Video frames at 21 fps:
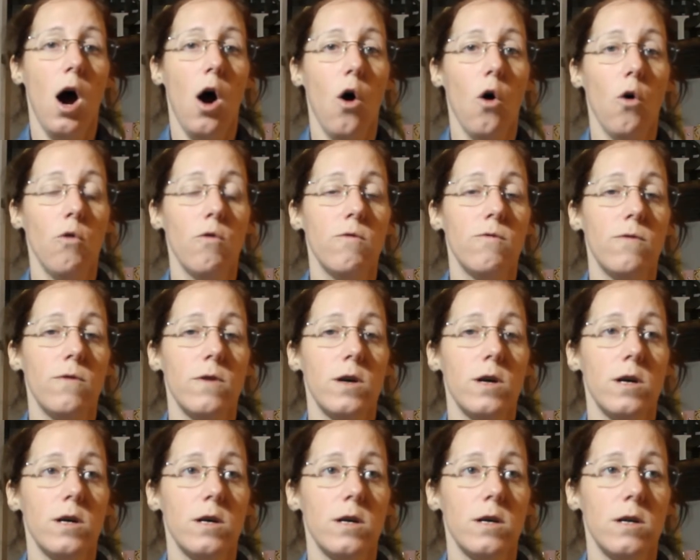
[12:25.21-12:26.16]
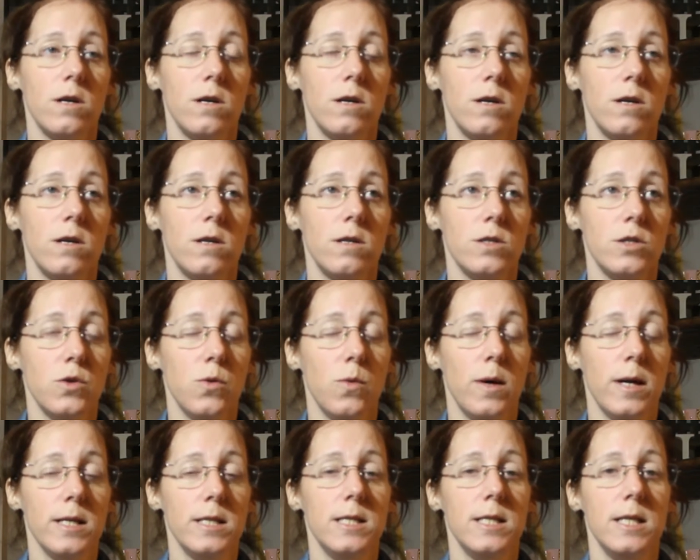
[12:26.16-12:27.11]
over
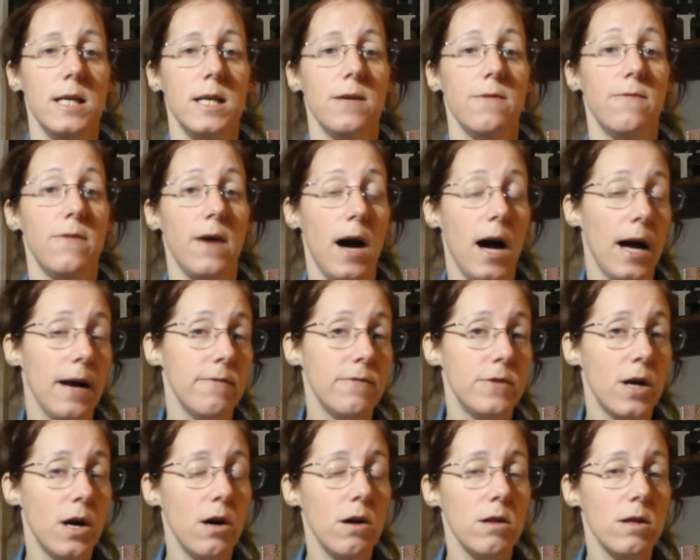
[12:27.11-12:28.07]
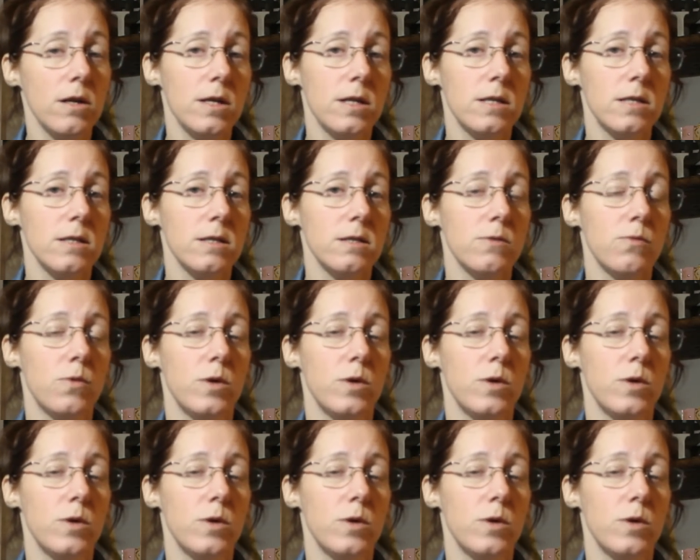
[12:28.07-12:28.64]
$25.